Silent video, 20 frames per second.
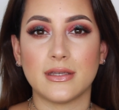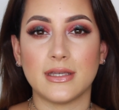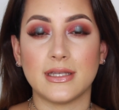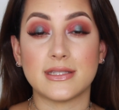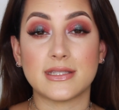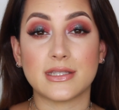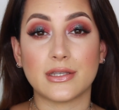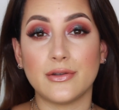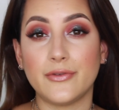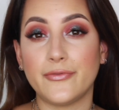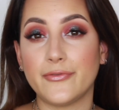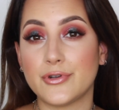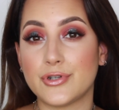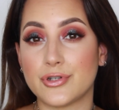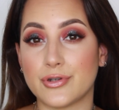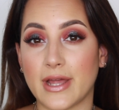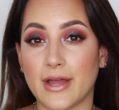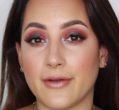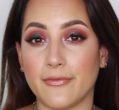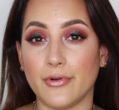it's good for
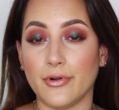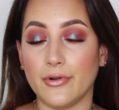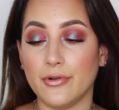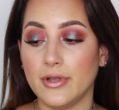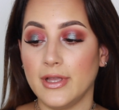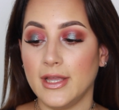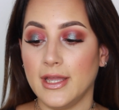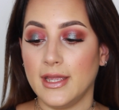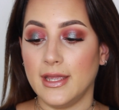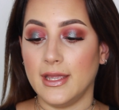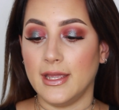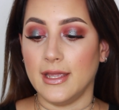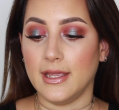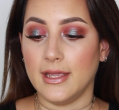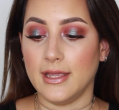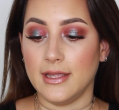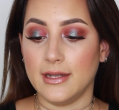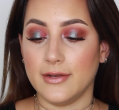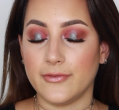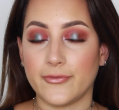travel
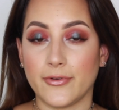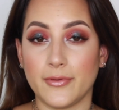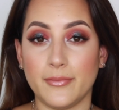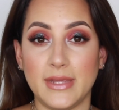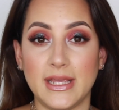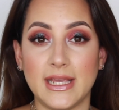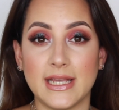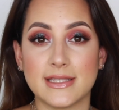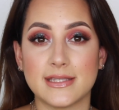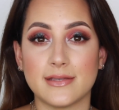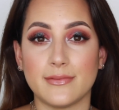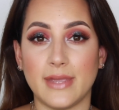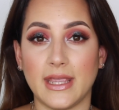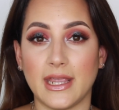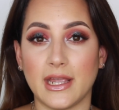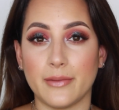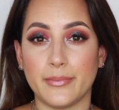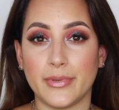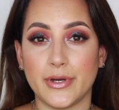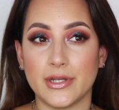and for me as a
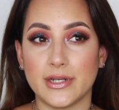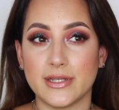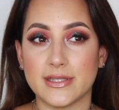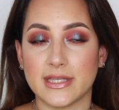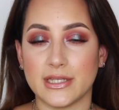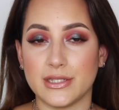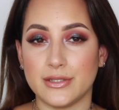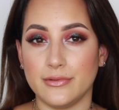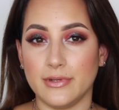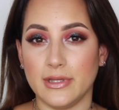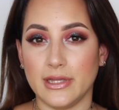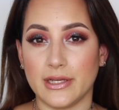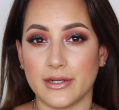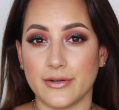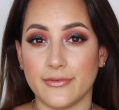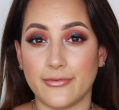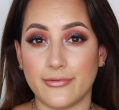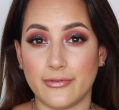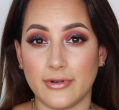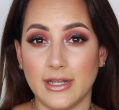makeup artist I do a lot
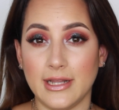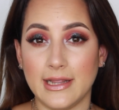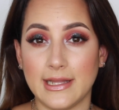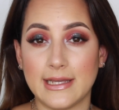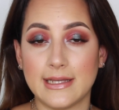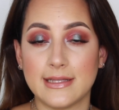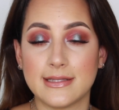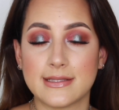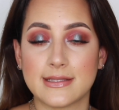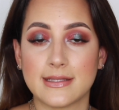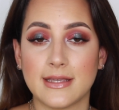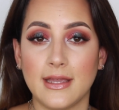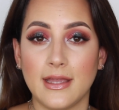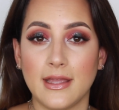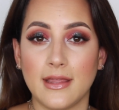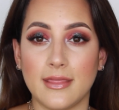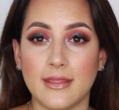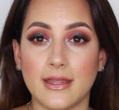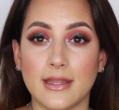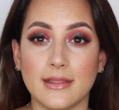of freelance
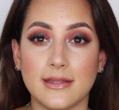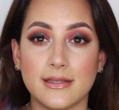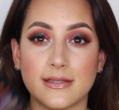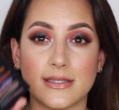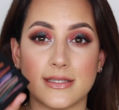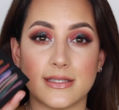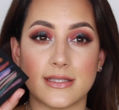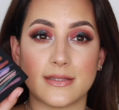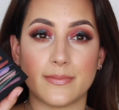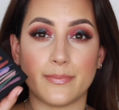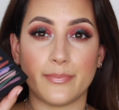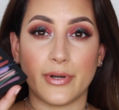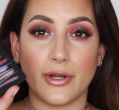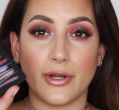then this is